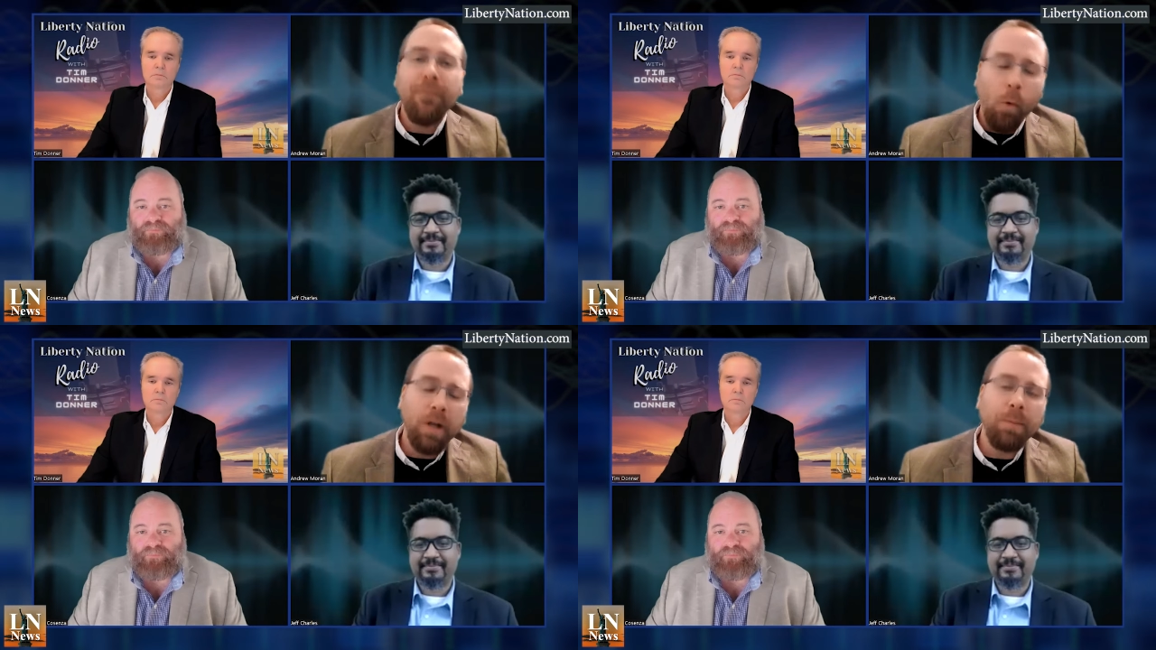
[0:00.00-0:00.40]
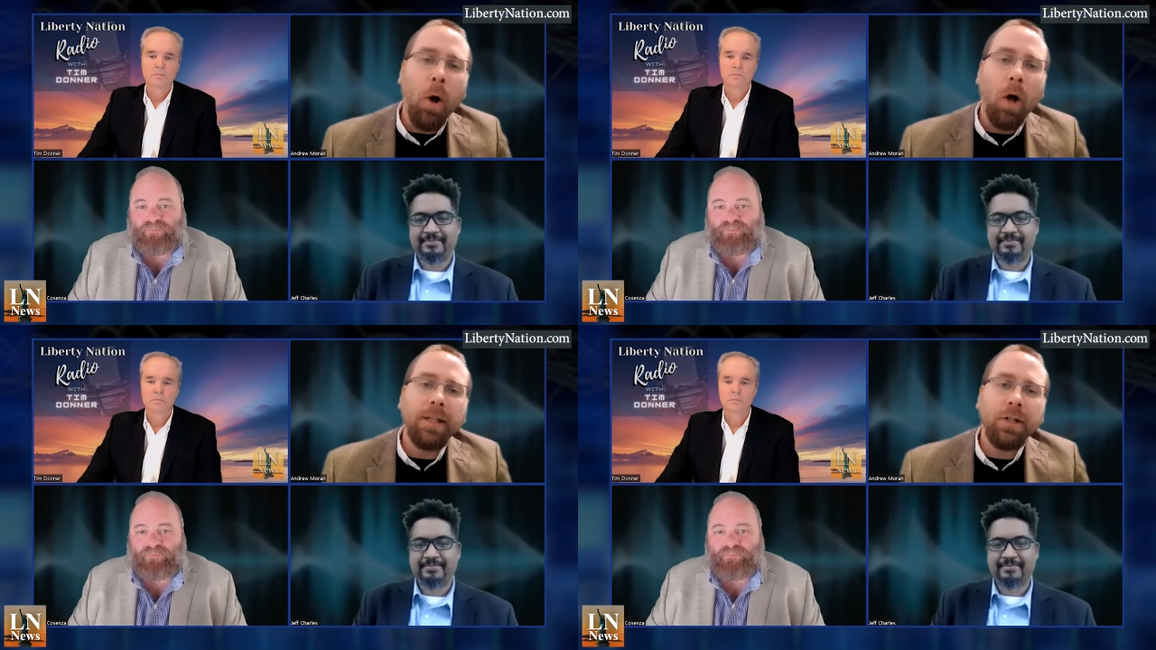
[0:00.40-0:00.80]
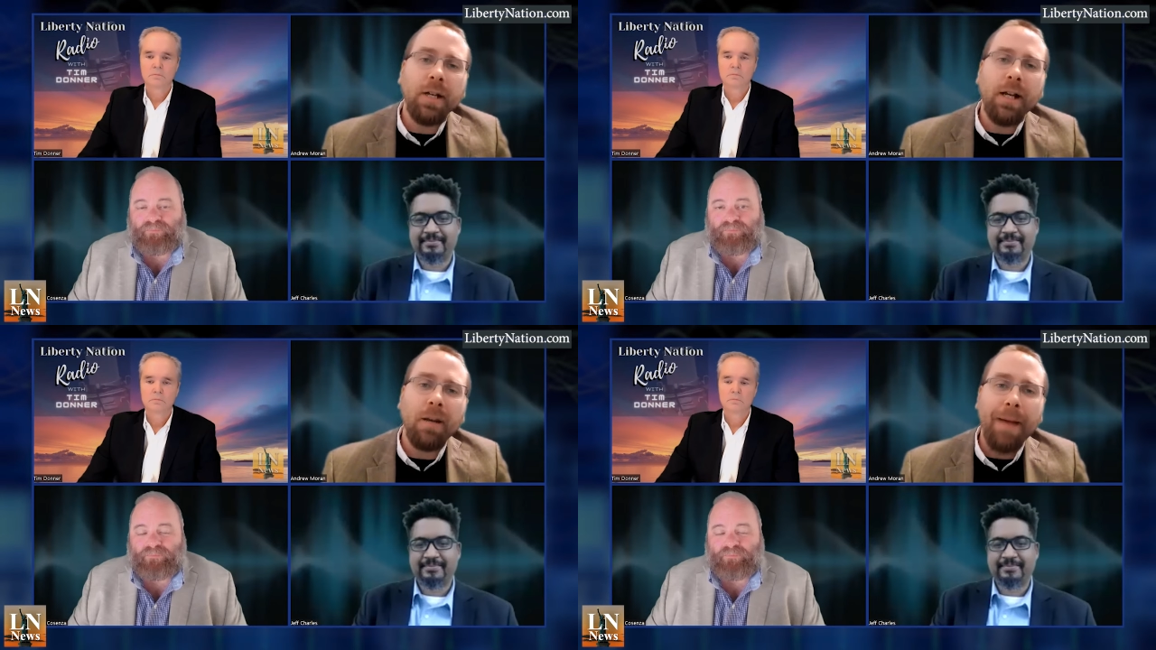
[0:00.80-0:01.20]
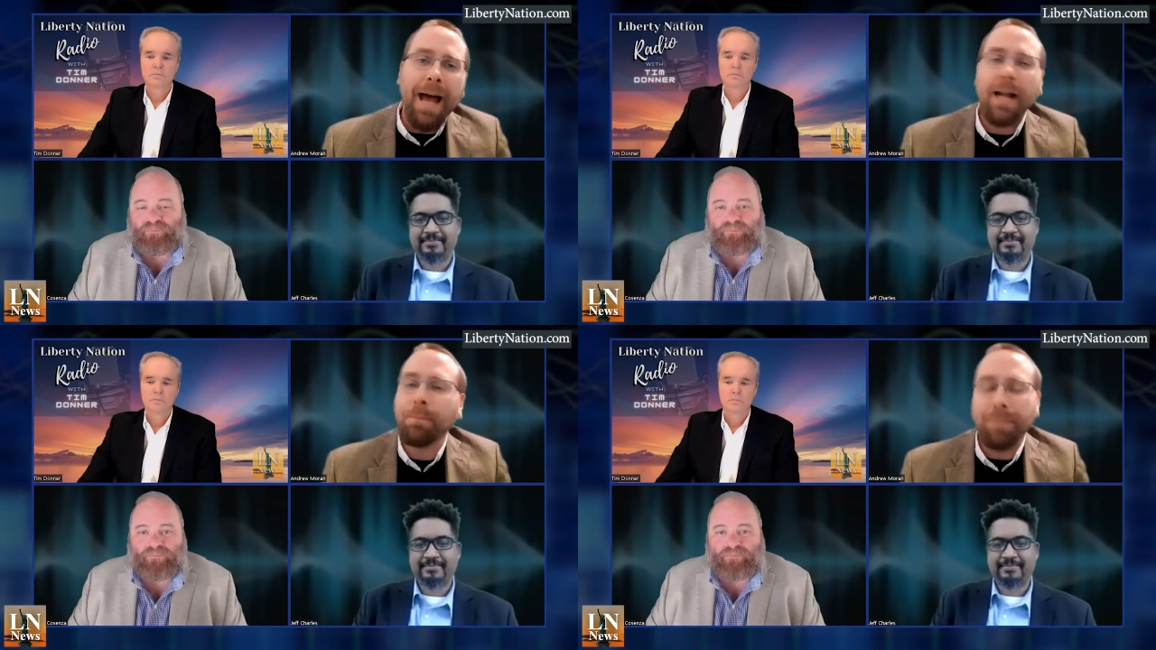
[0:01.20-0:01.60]
Speaker 1: force politicians to cut
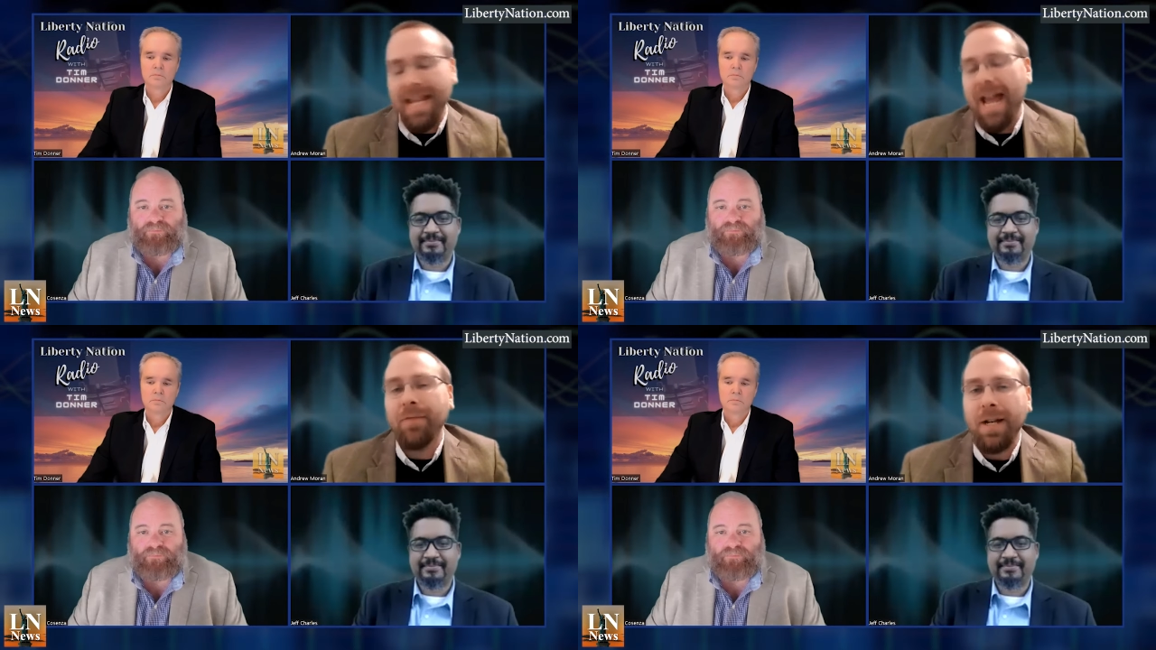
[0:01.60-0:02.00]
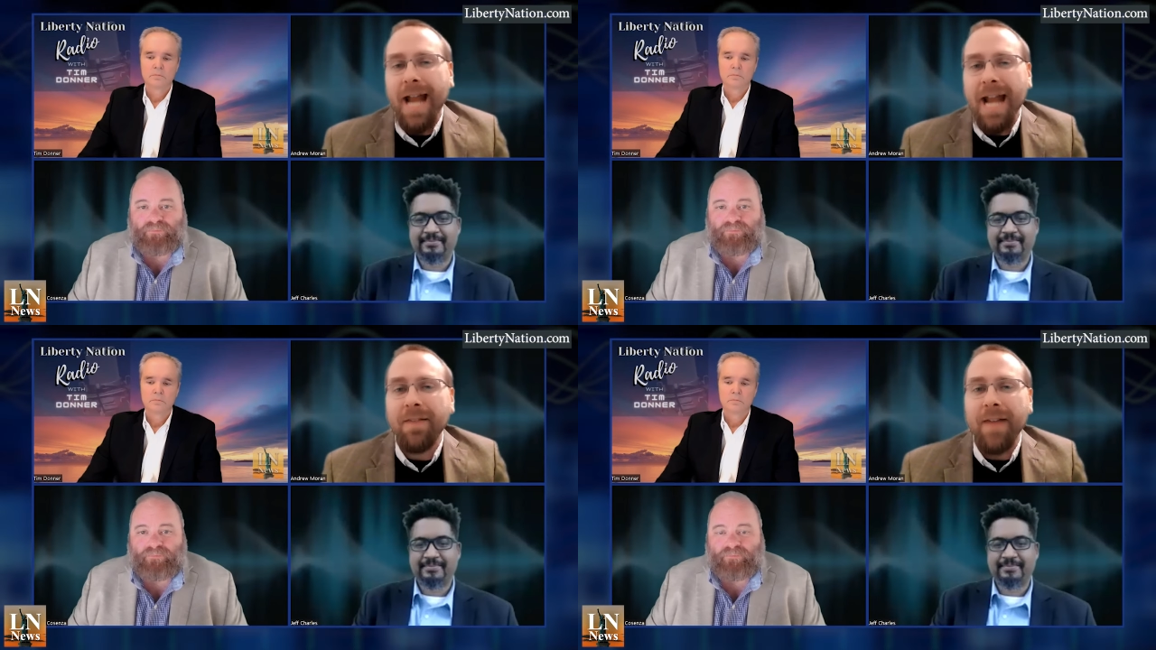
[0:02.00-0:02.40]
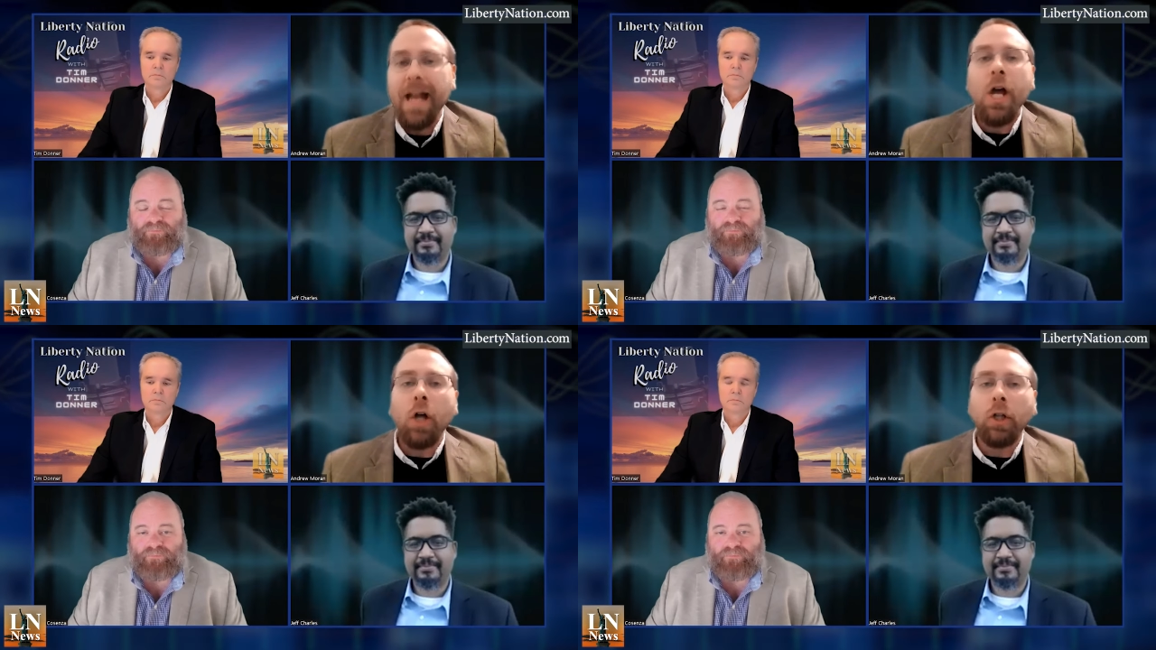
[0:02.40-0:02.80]
back, but they haven't done any of that.